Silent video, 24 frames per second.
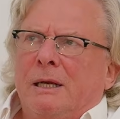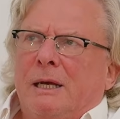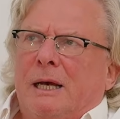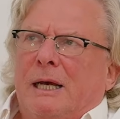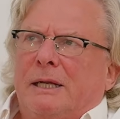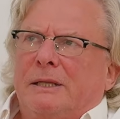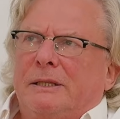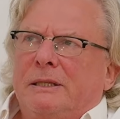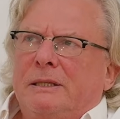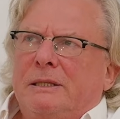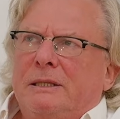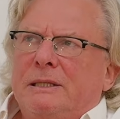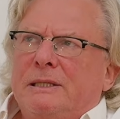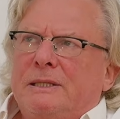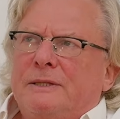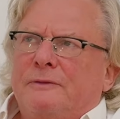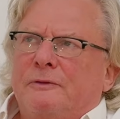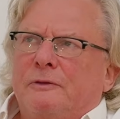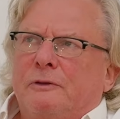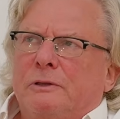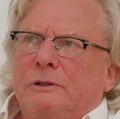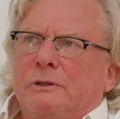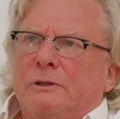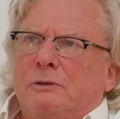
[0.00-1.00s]
I did this
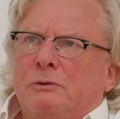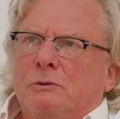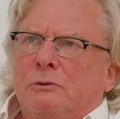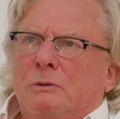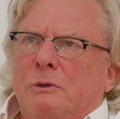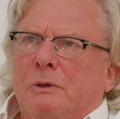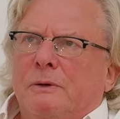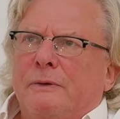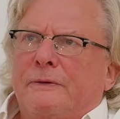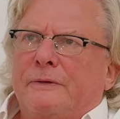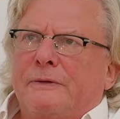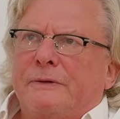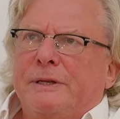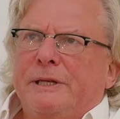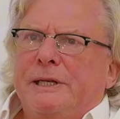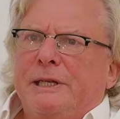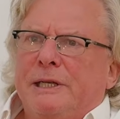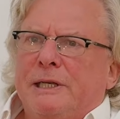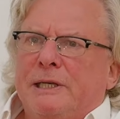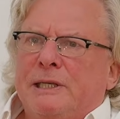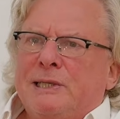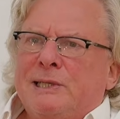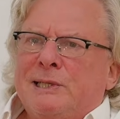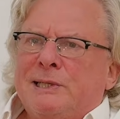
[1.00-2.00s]
for 2 or 3
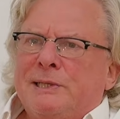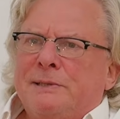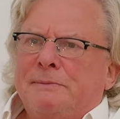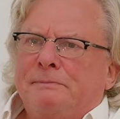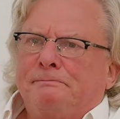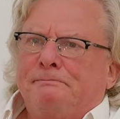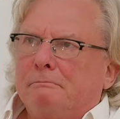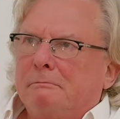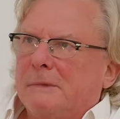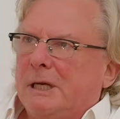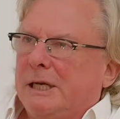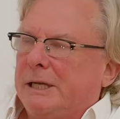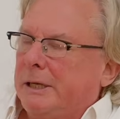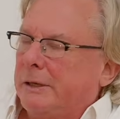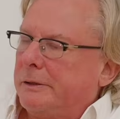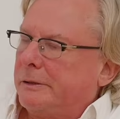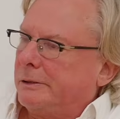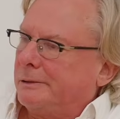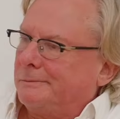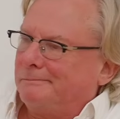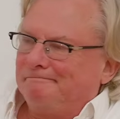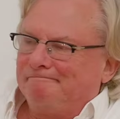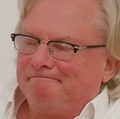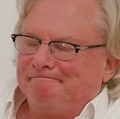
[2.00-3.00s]
years, and I
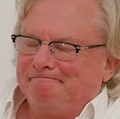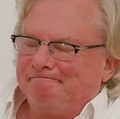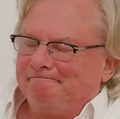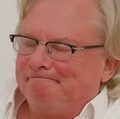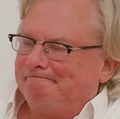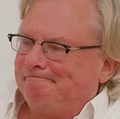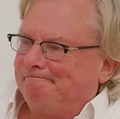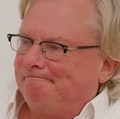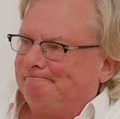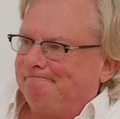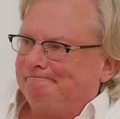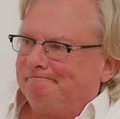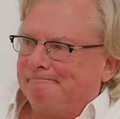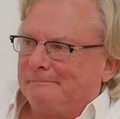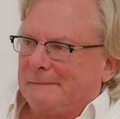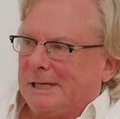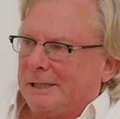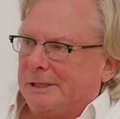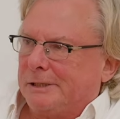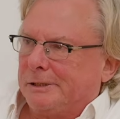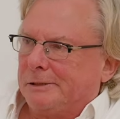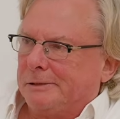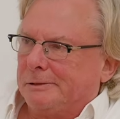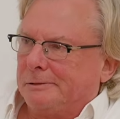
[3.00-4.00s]
thought,
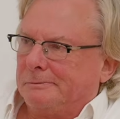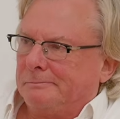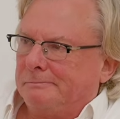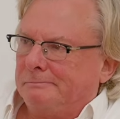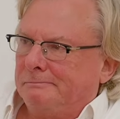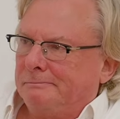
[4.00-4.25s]
I don't know.